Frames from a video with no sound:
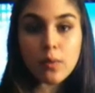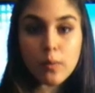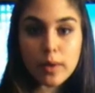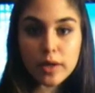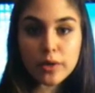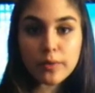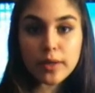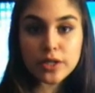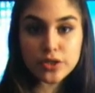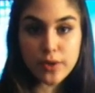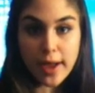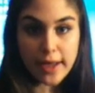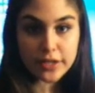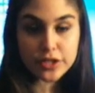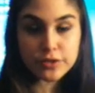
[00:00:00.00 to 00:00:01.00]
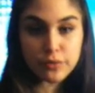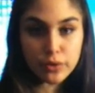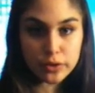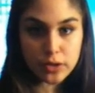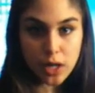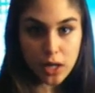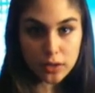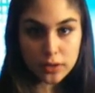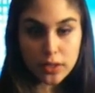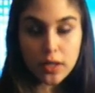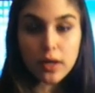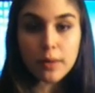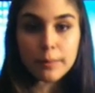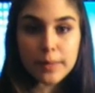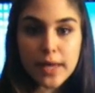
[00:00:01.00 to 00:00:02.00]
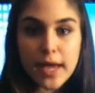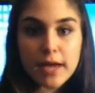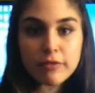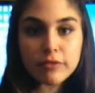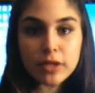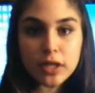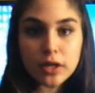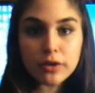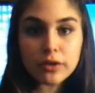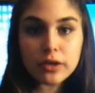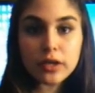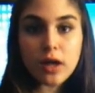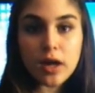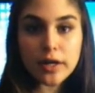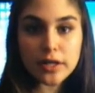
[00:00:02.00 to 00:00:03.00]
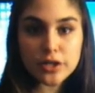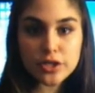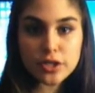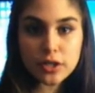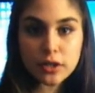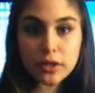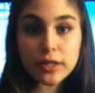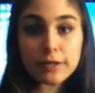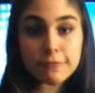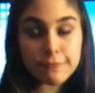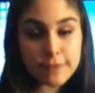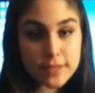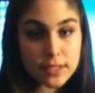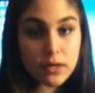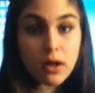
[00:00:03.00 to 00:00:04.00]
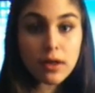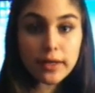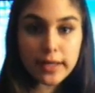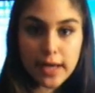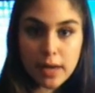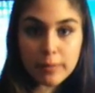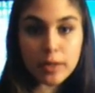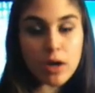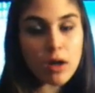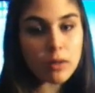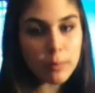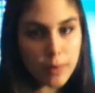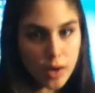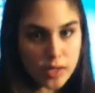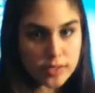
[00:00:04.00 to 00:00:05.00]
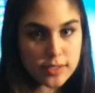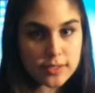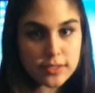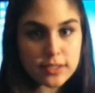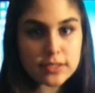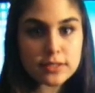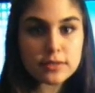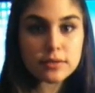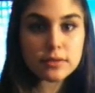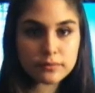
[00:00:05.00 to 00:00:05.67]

whether radioactive or not, behave nearly identically in physical and chemical processes.